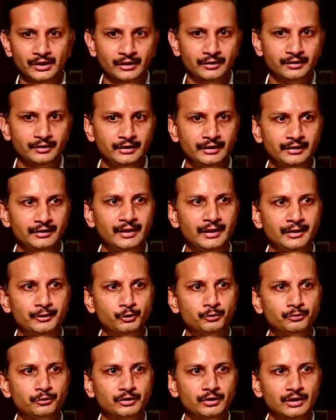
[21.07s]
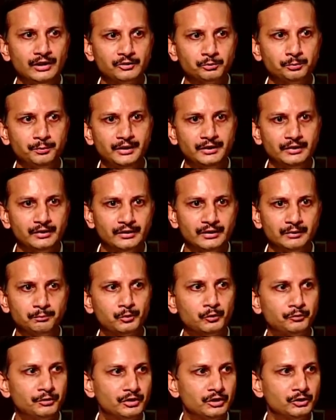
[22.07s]
Really, thank you for the last speaker and
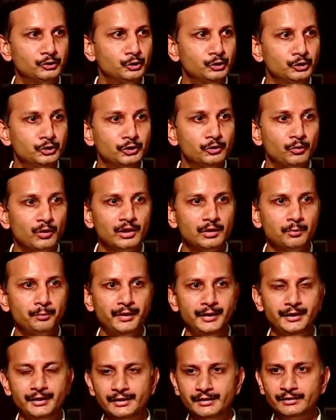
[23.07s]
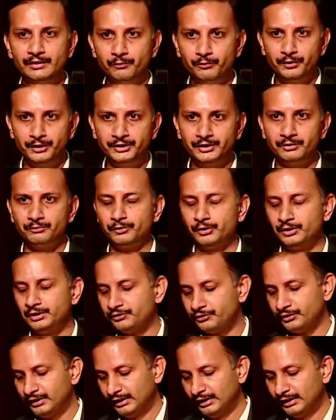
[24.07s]
Professor Junjunwala painting the vision for us.